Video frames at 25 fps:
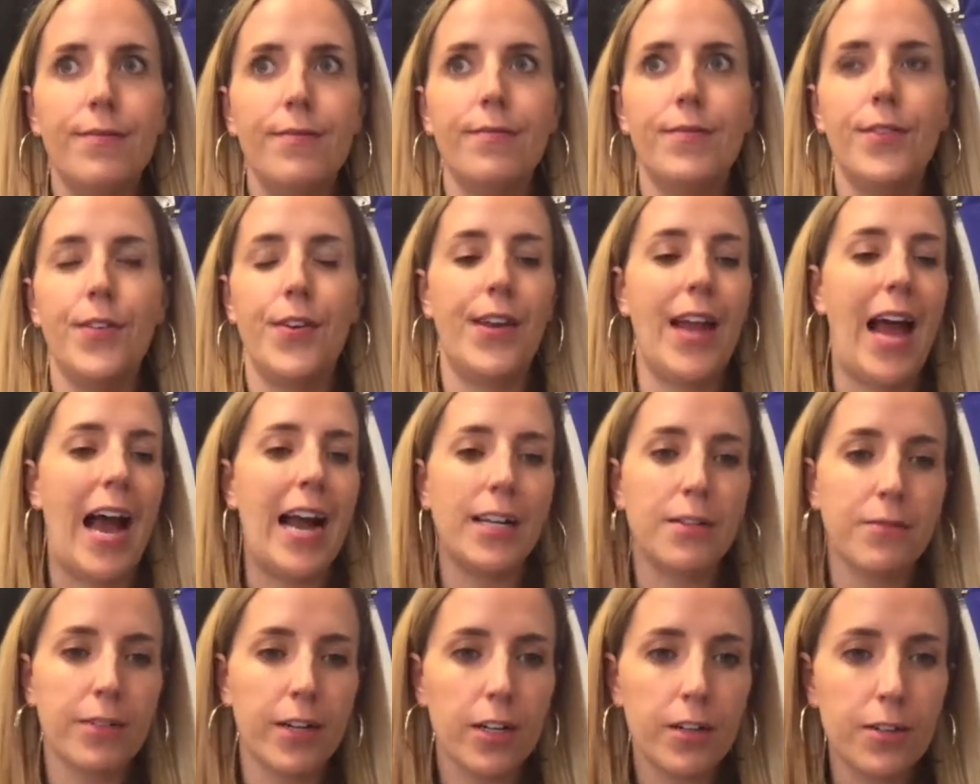
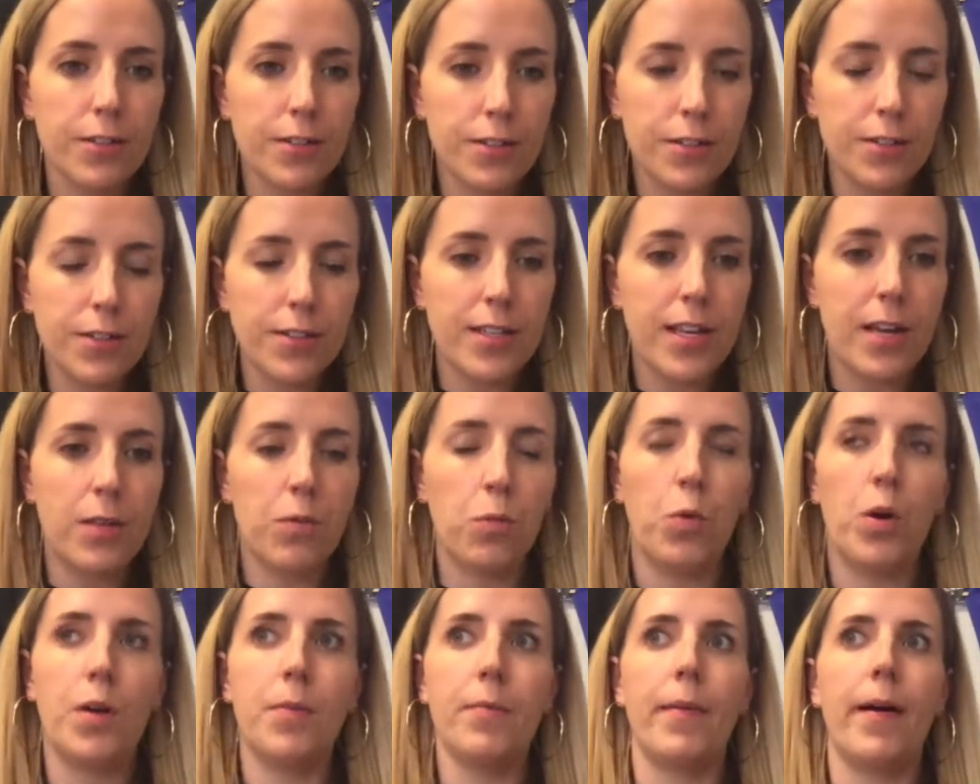9 rehearsals and
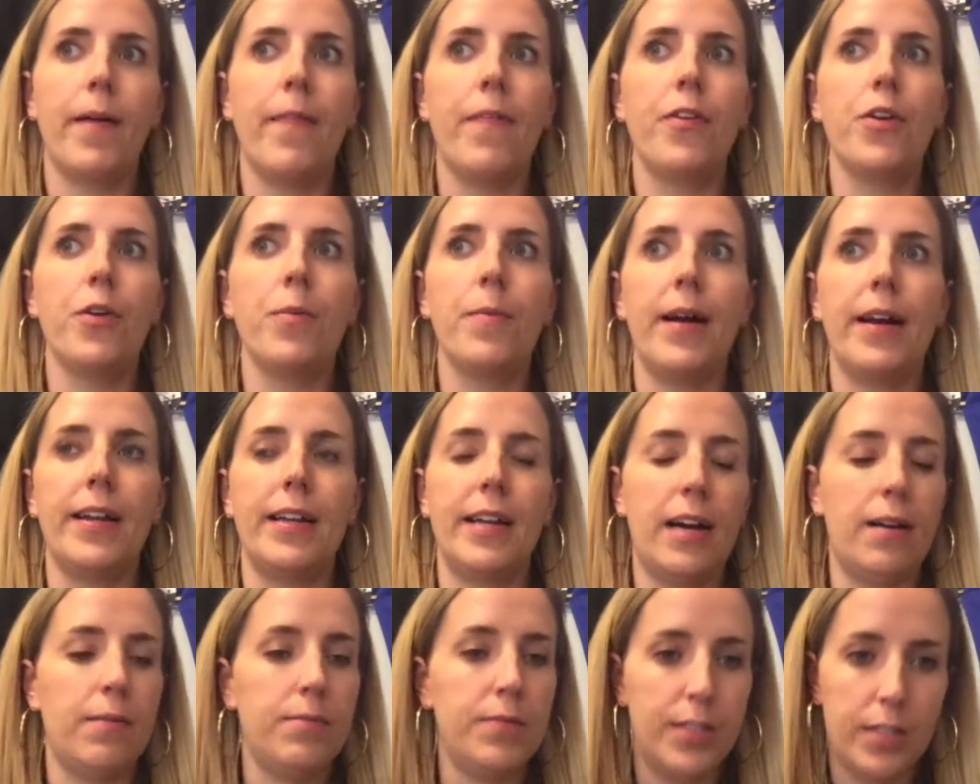1 month you might
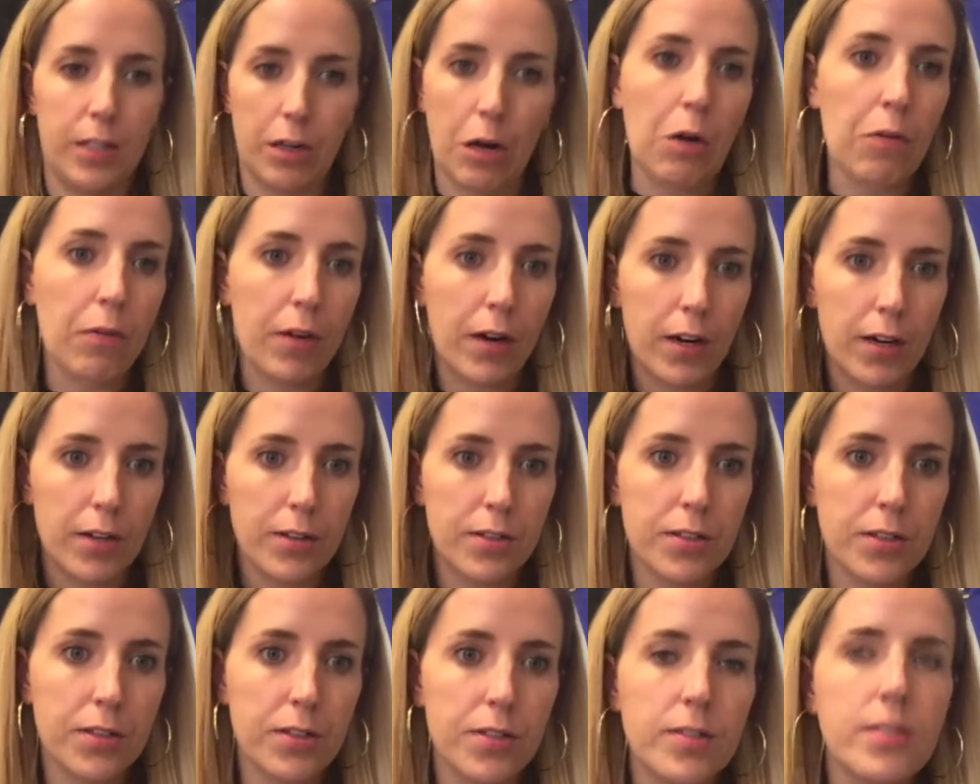have 0
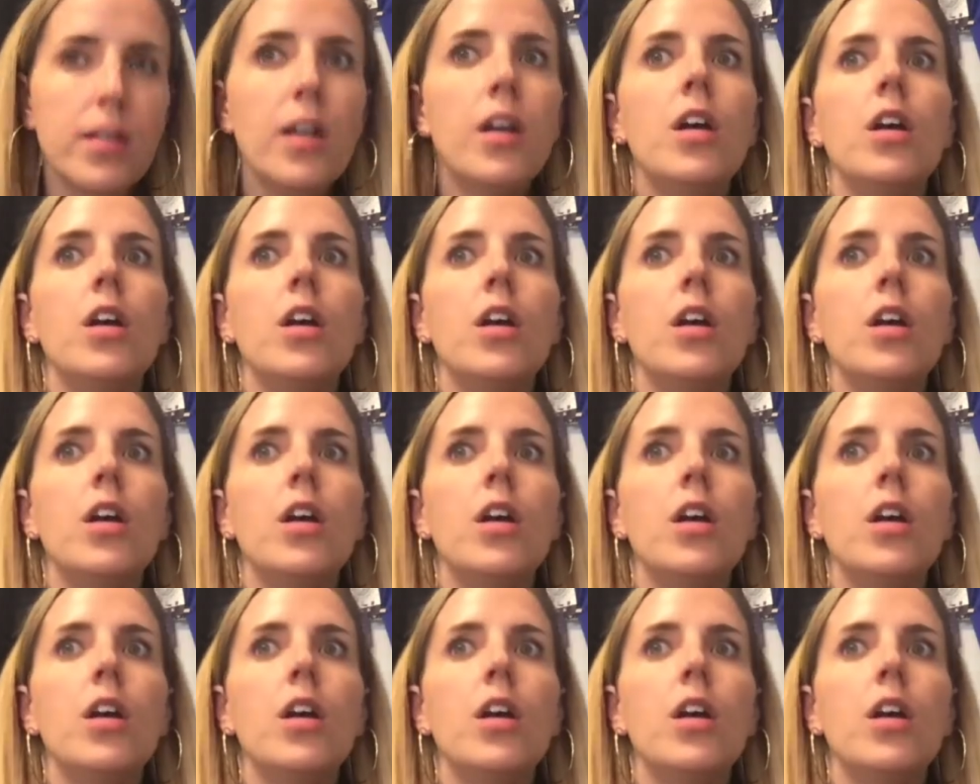rehearsals.